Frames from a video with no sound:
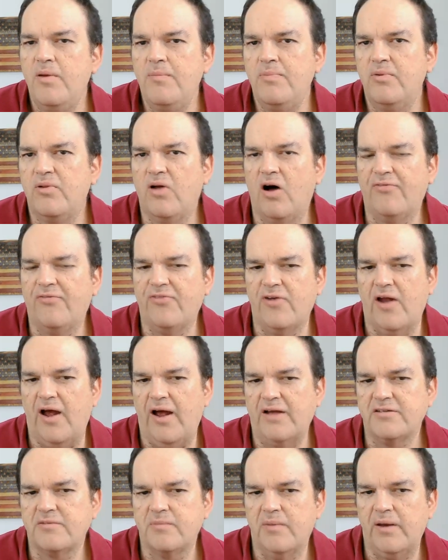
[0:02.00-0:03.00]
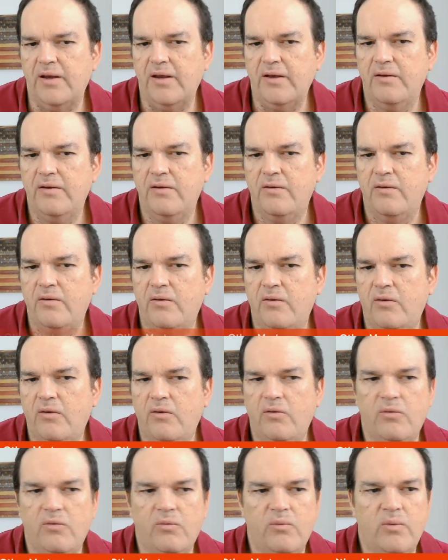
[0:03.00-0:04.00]
People often ask me,
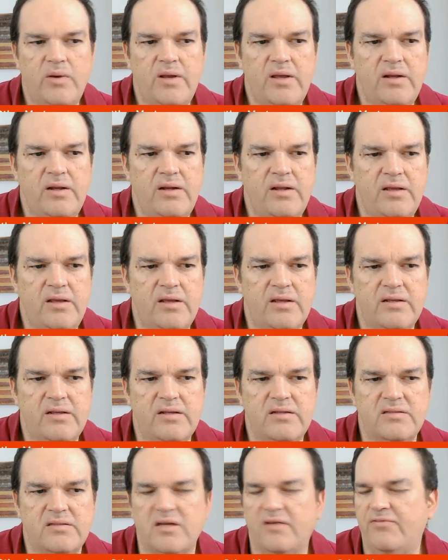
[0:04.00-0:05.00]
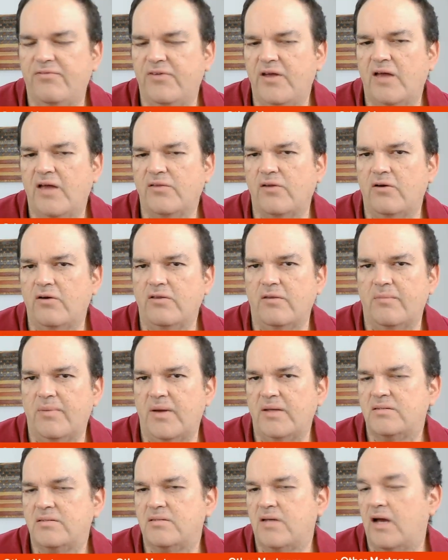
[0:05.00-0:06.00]
when is a VA loan the
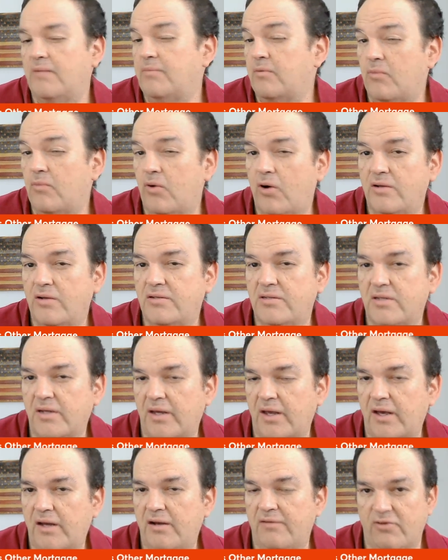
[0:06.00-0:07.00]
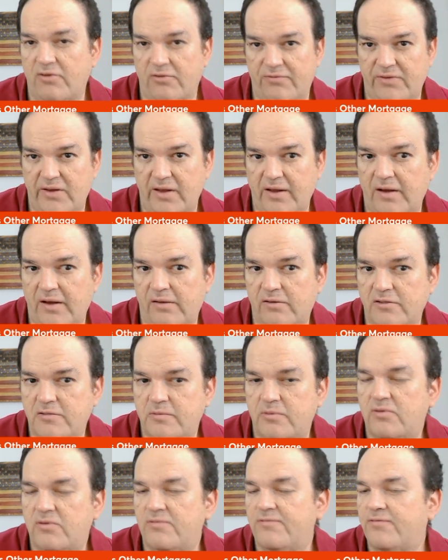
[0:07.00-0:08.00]
best type of mortgage to get if you're VA
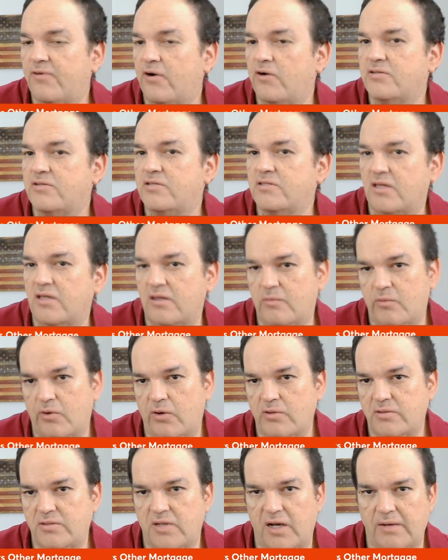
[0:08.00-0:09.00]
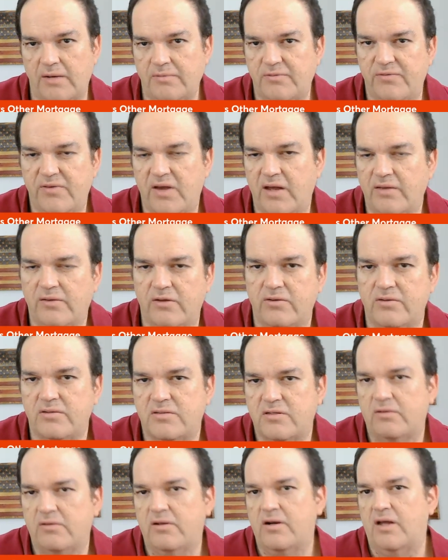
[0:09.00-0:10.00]
eligible versus other mortgage types? VA loan is
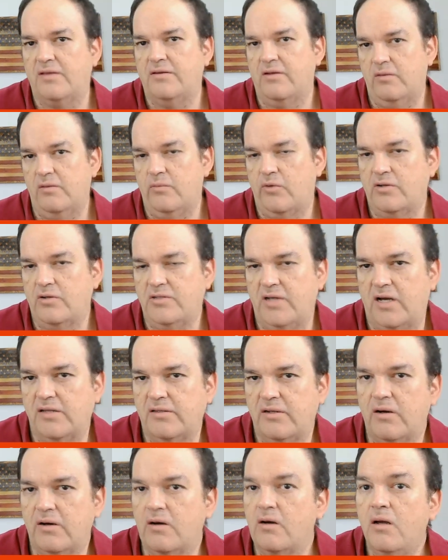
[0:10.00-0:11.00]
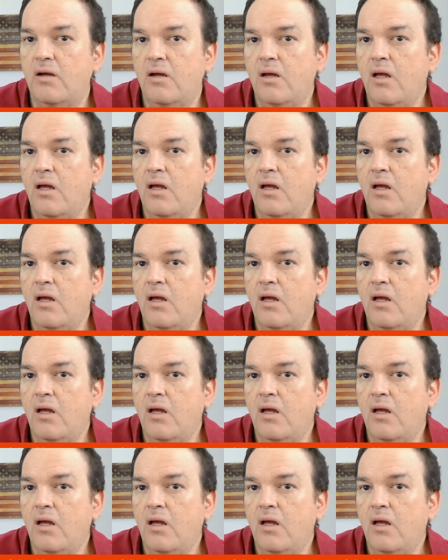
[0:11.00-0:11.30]
certainly not the only mortgage out there.